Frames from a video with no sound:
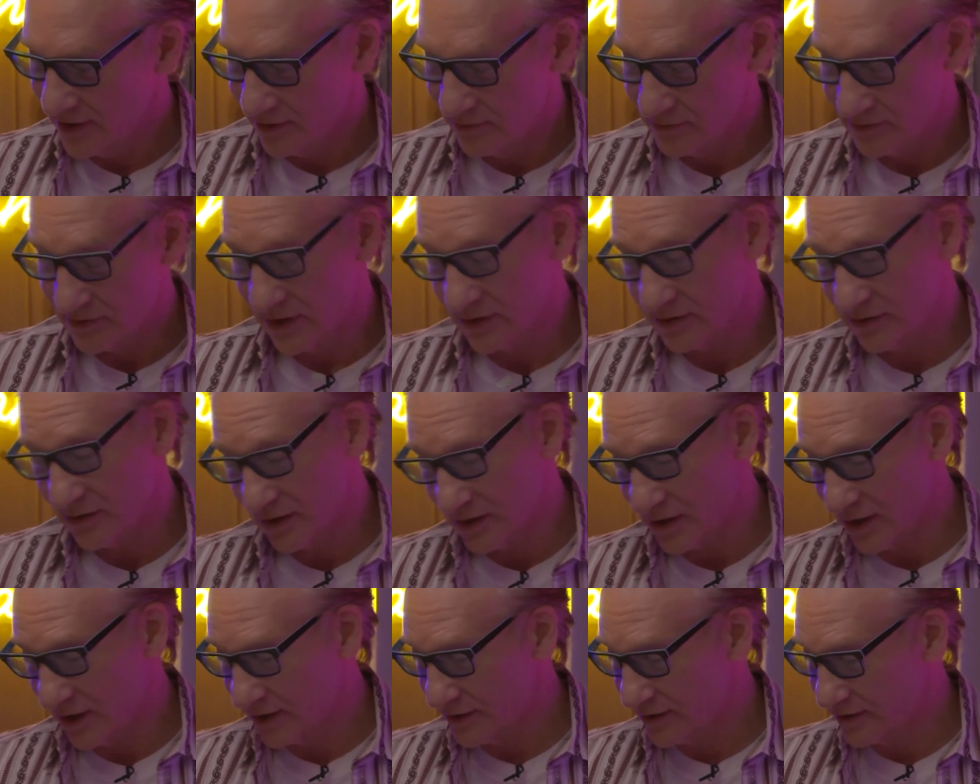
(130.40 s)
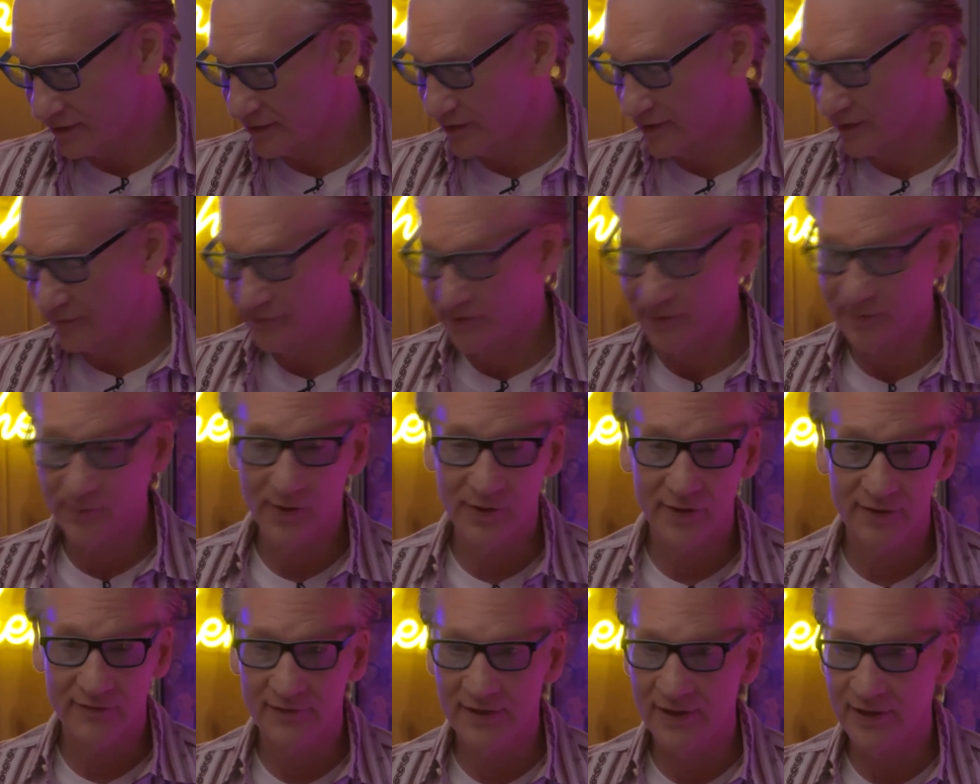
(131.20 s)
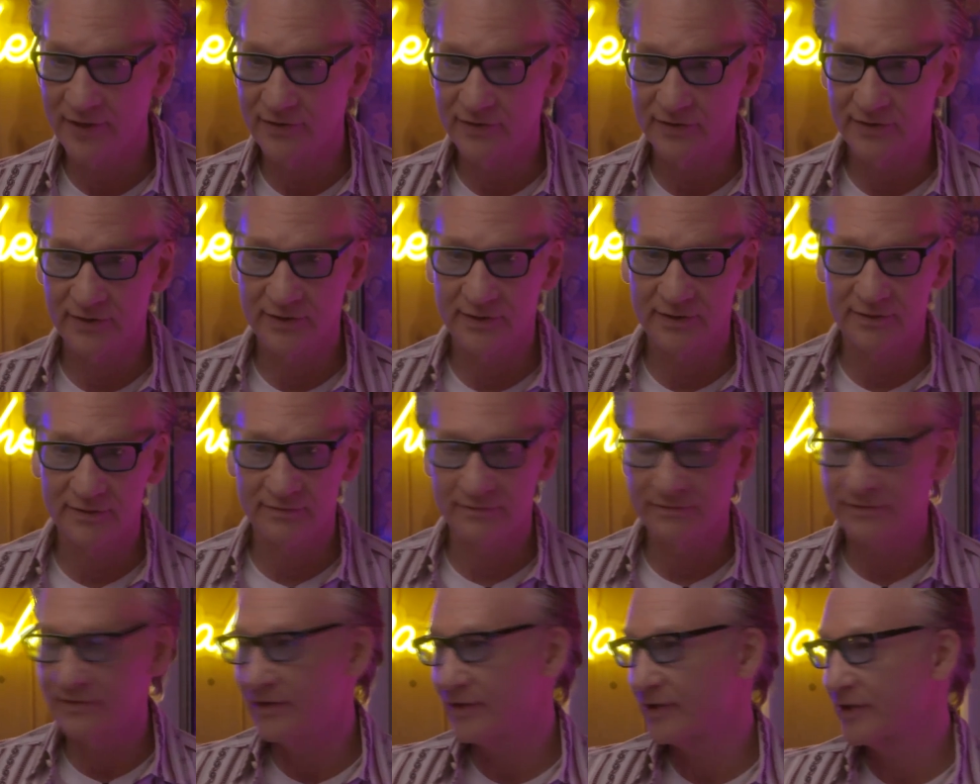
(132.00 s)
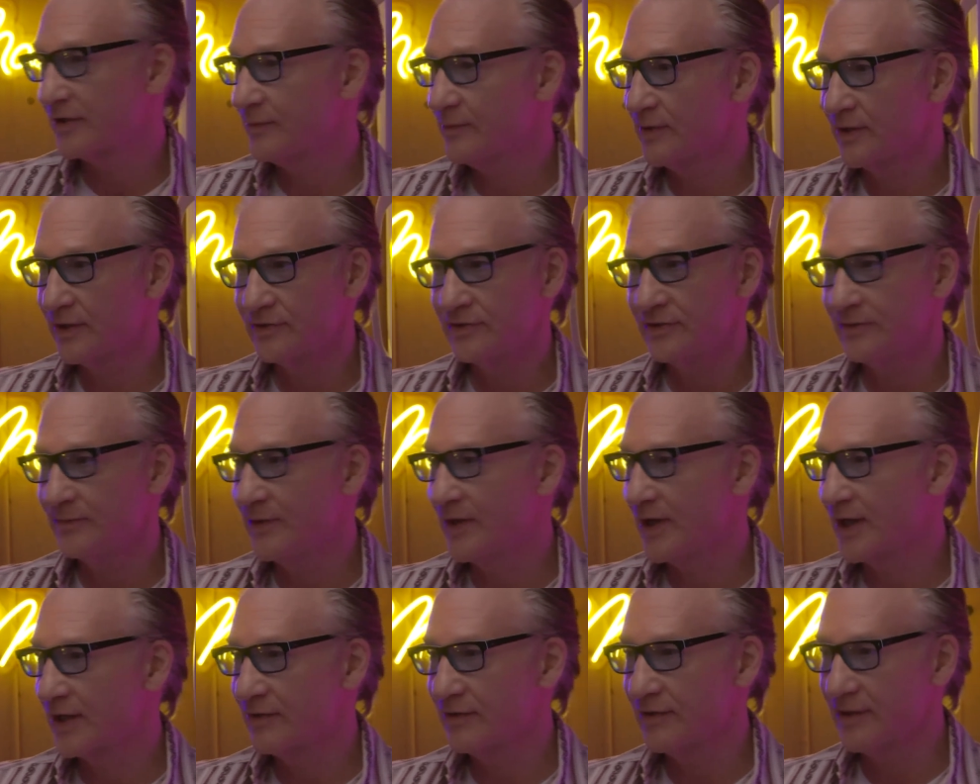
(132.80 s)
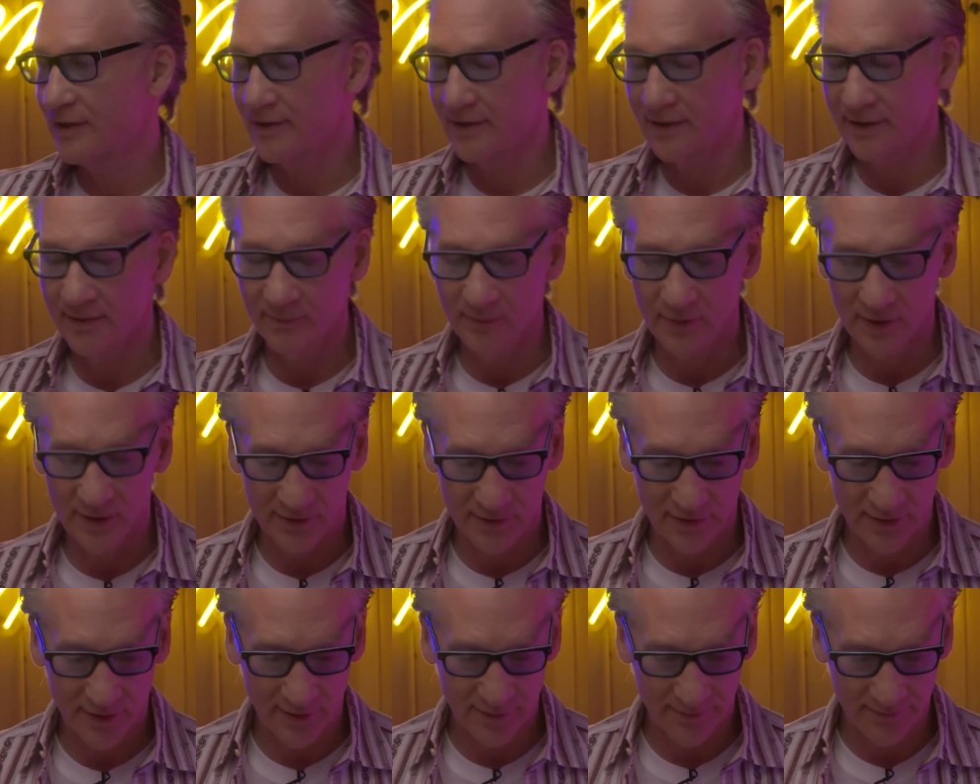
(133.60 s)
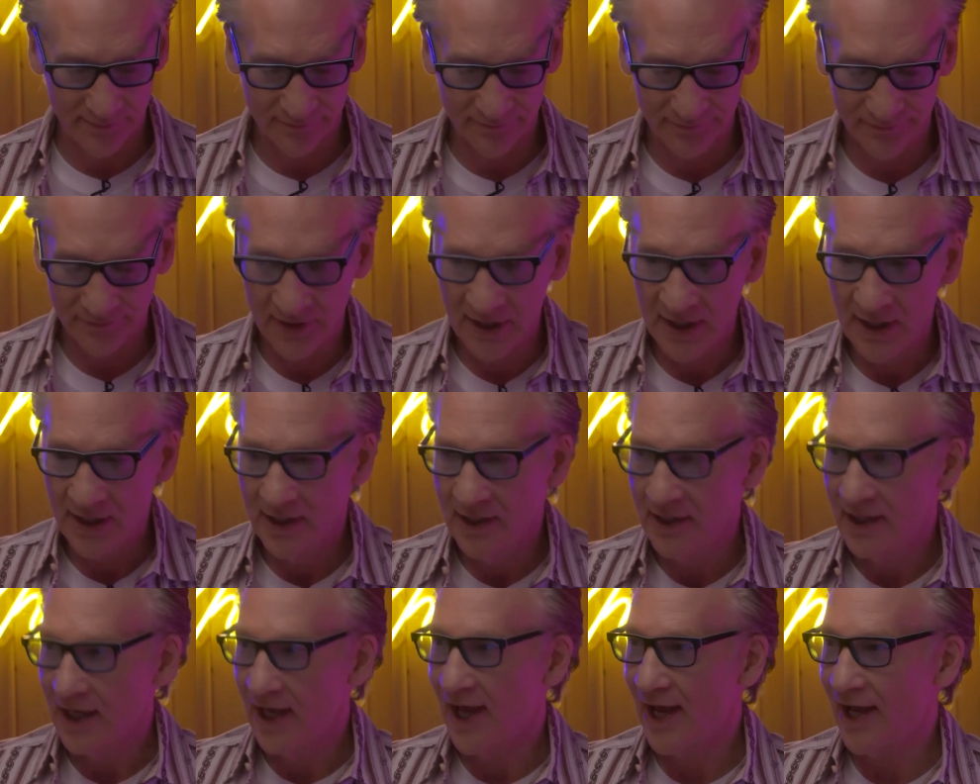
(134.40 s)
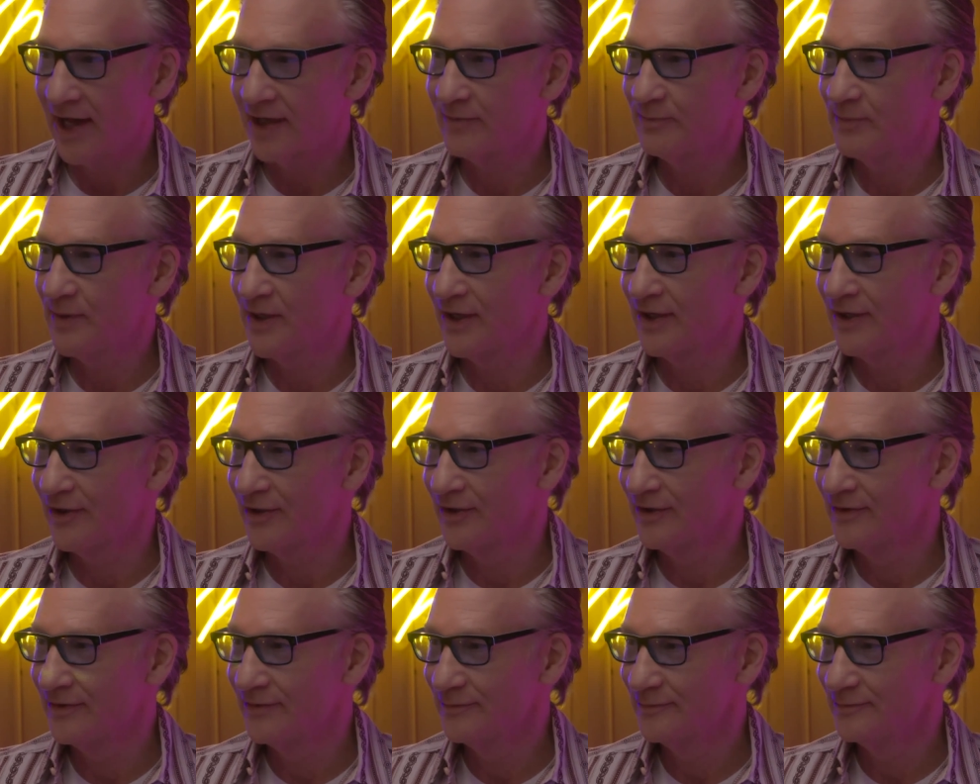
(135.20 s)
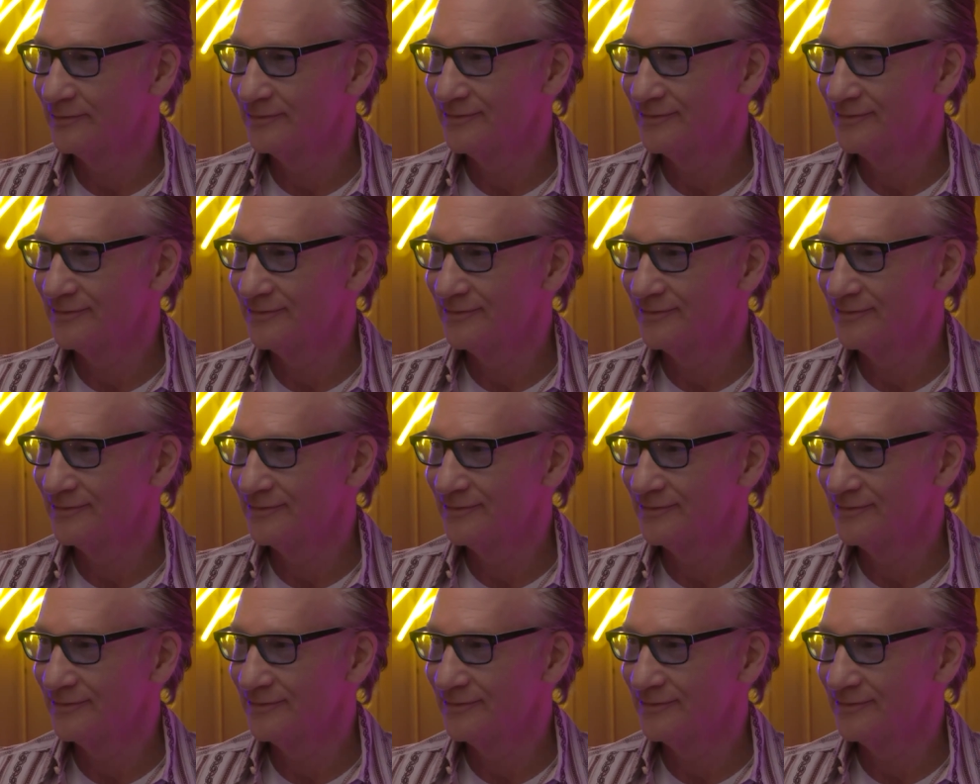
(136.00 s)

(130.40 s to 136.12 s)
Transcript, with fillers: he was like, look, I could give you motivation or talk about your back or anything, but act better.